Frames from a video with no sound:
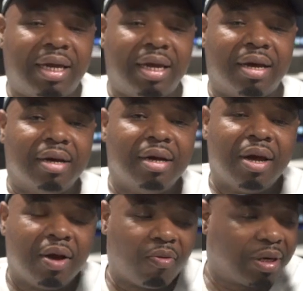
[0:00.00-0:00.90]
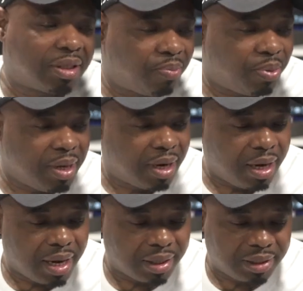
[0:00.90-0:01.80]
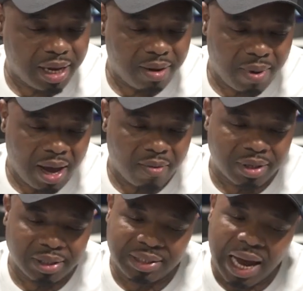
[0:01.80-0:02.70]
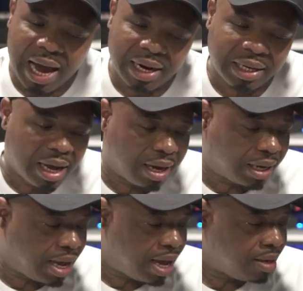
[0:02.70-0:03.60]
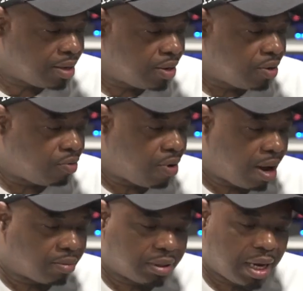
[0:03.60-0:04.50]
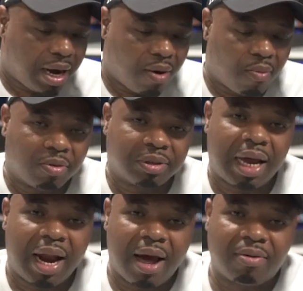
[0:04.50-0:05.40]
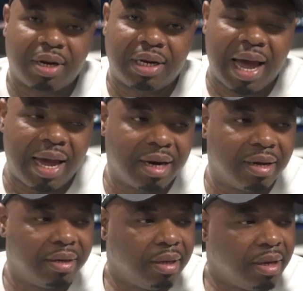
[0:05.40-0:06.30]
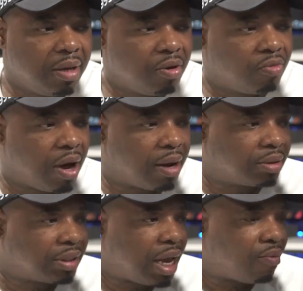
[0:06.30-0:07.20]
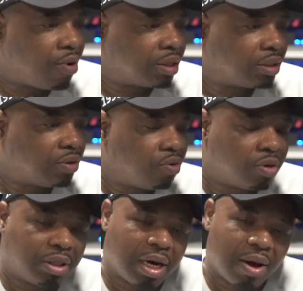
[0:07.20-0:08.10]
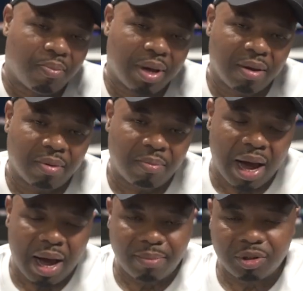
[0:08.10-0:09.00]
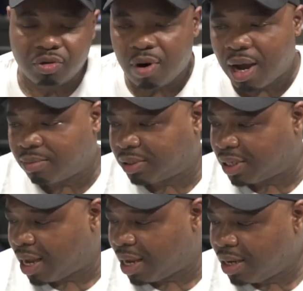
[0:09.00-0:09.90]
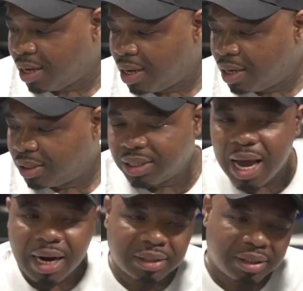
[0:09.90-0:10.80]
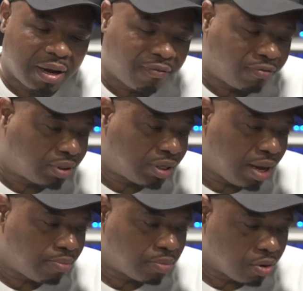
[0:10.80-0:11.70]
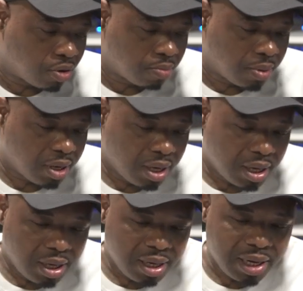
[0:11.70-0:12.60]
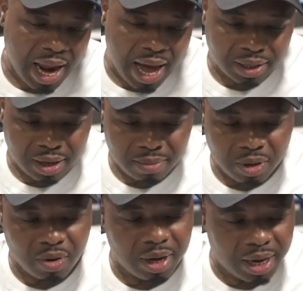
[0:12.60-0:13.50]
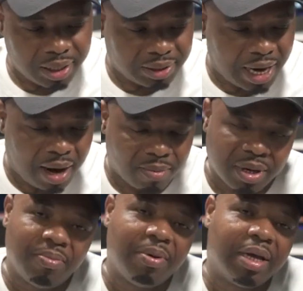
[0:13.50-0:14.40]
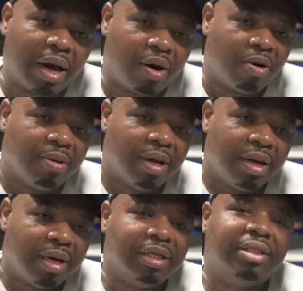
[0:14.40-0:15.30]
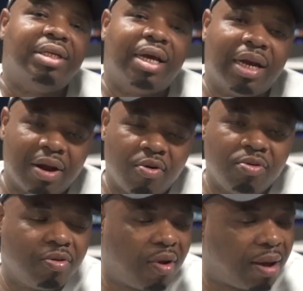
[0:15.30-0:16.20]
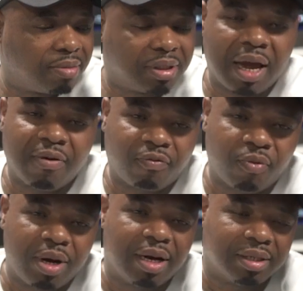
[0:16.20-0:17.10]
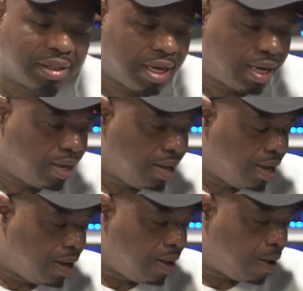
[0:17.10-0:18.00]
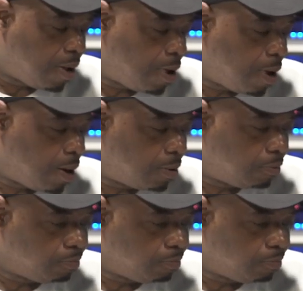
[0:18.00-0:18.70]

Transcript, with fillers: gift. Rest in peace to Lil T, man, with a solid young cat. You know what I'm saying? I want to shout out to Dana. You know what I'm saying? One of Soulja Slim baby mamas. You know what I'm saying? She got a son for Slim, you hear me? He locked up during that time, but he be home. The Ziggy Low, you know what I'm saying? Free Lil Ziggy. Uh,